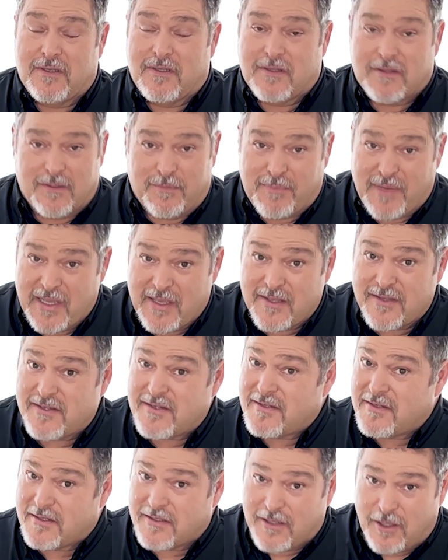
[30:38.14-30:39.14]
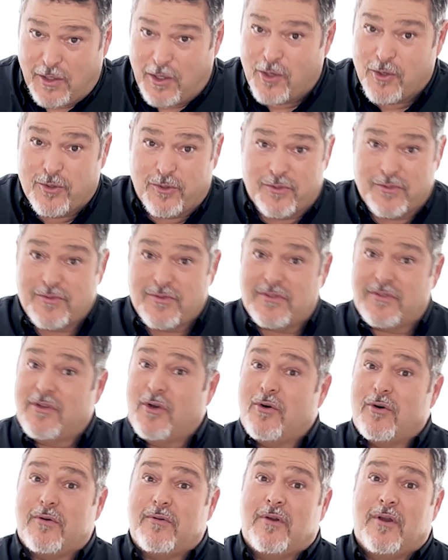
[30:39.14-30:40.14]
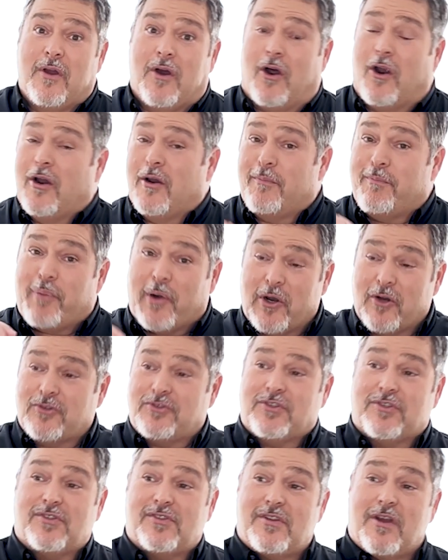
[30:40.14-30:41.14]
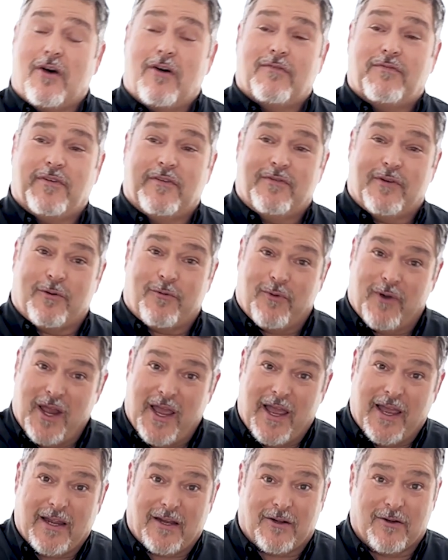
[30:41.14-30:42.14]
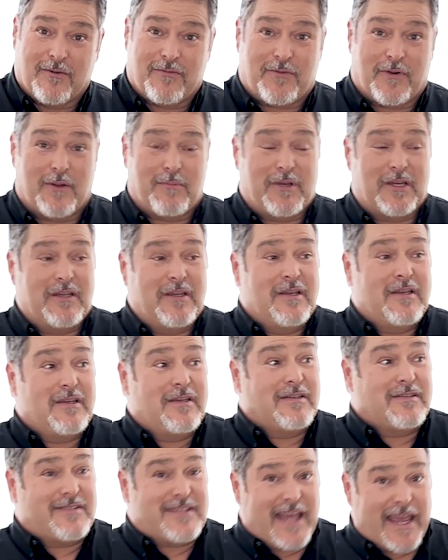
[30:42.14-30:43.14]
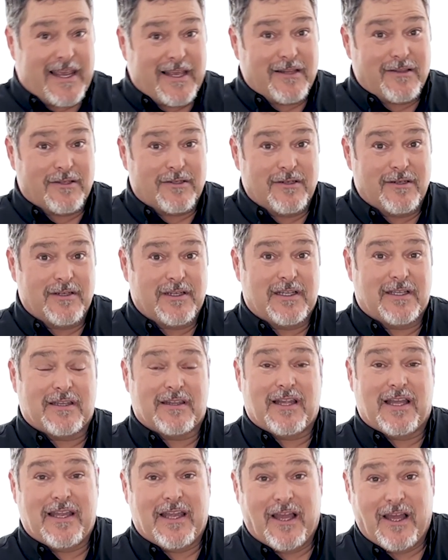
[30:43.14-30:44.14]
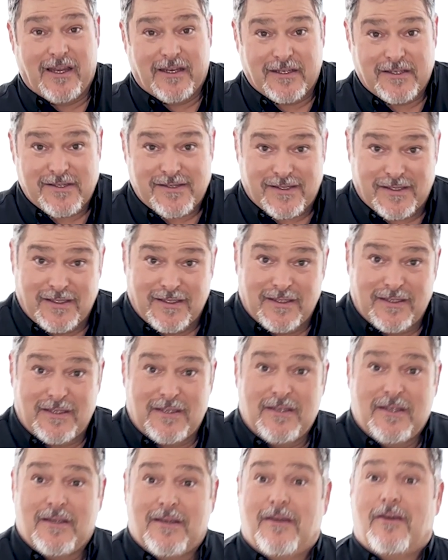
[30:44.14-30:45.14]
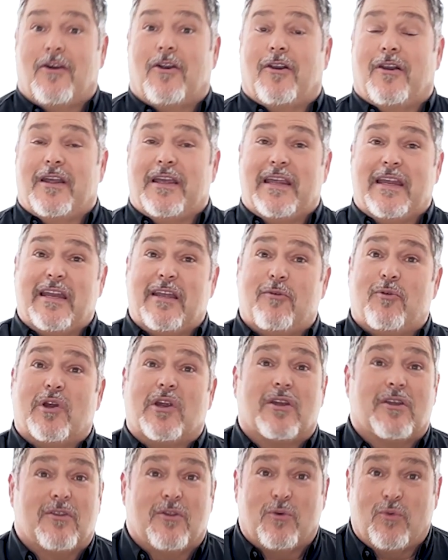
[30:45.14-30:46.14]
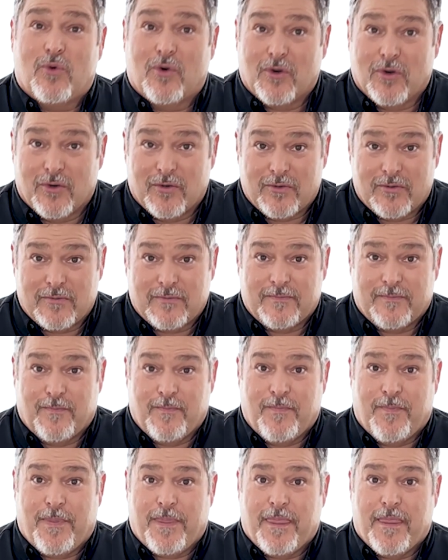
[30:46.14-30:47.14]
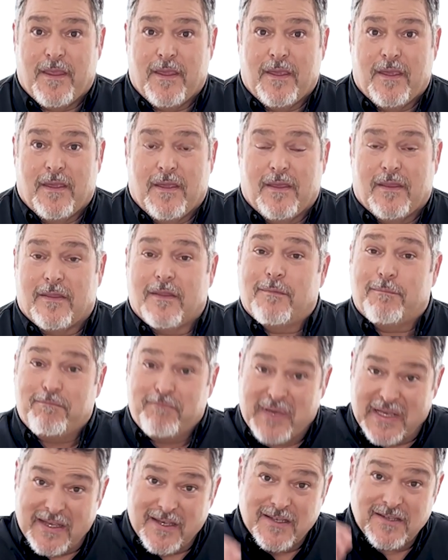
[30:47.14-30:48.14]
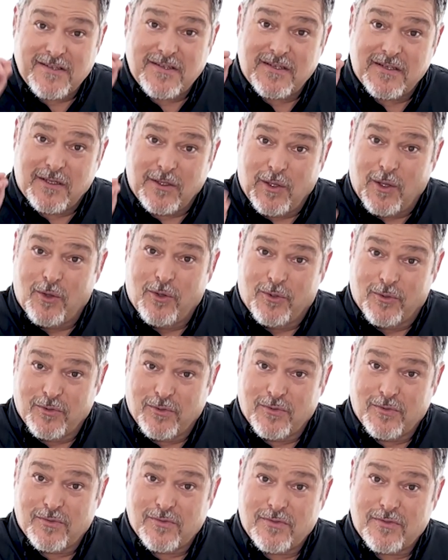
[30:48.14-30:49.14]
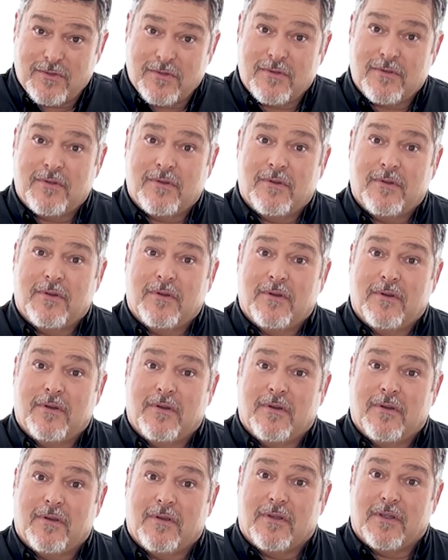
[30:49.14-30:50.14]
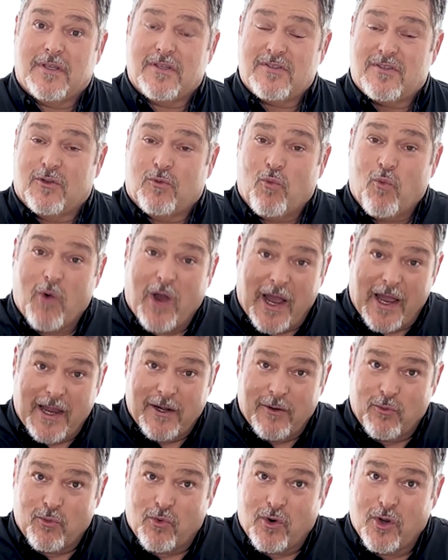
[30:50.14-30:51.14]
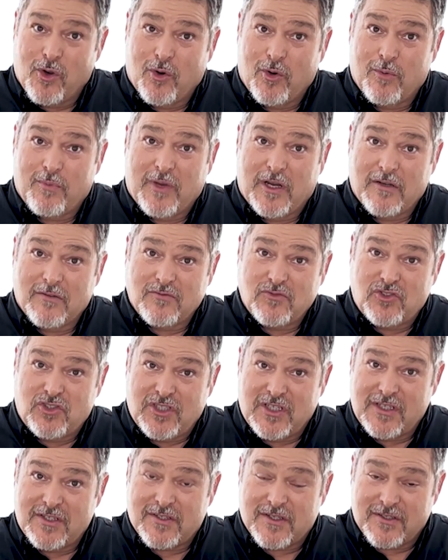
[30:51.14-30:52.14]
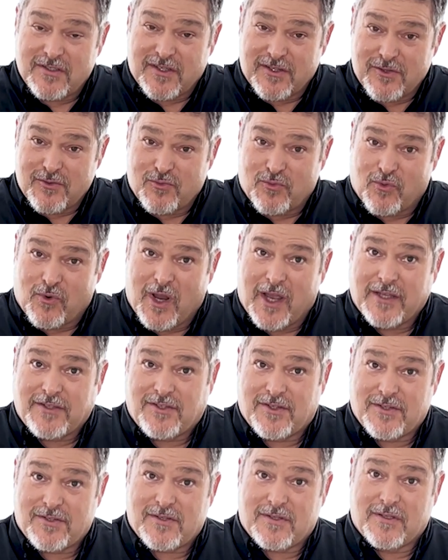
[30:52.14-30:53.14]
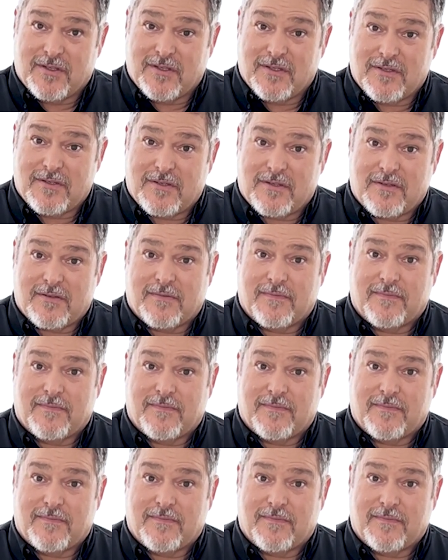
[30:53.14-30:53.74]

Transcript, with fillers: The best clothes don't aren't purchased off of a rack or from a tailor in Laodicea or anywhere in the world. The best clothes is the white robe of Jesus' righteousness.